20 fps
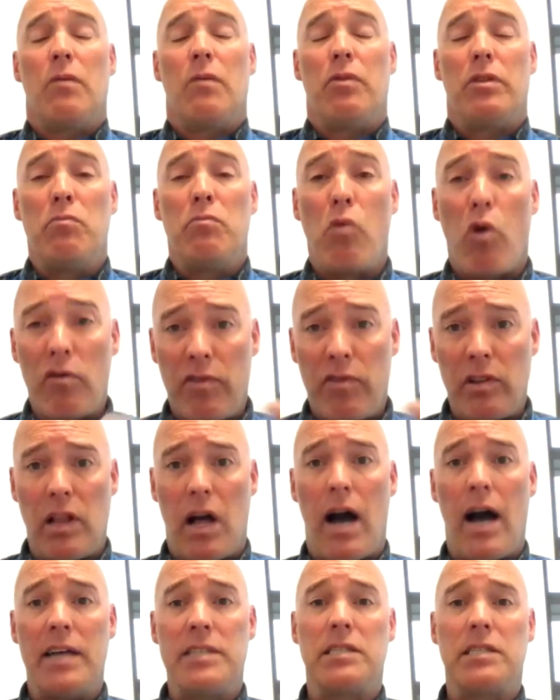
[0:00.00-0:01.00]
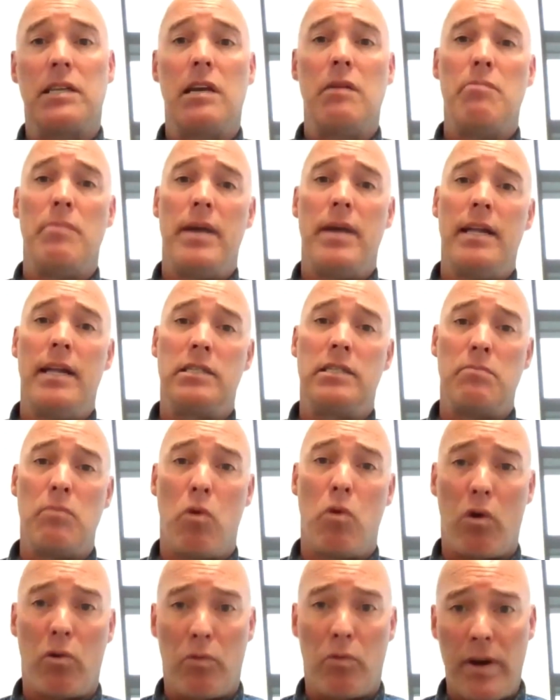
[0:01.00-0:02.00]
with more velocity means
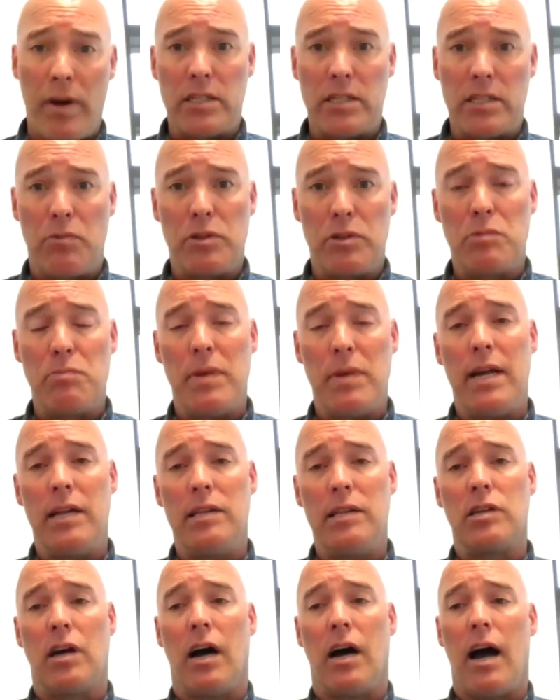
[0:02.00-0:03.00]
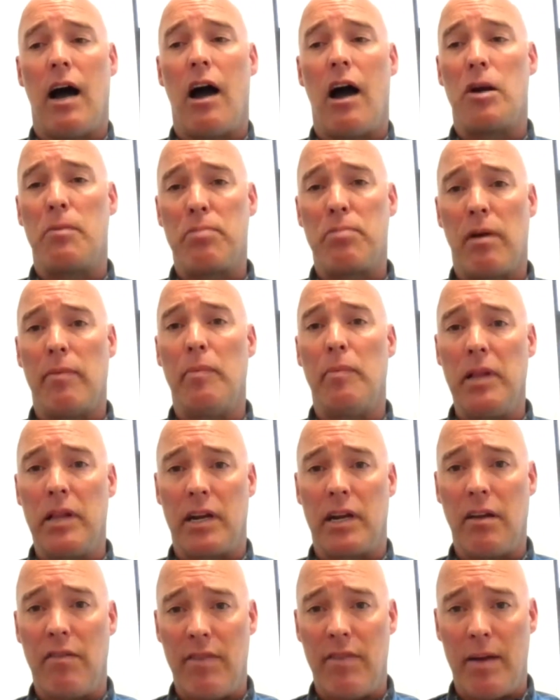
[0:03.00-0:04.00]
more risk, which means a higher
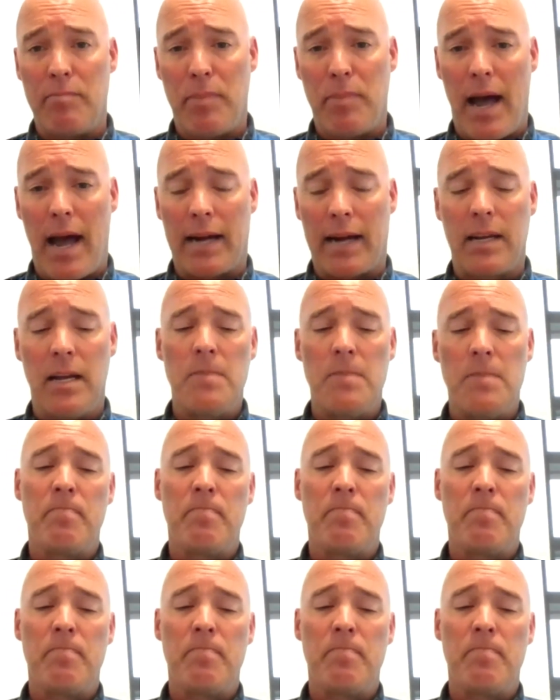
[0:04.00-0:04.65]
probability of impact.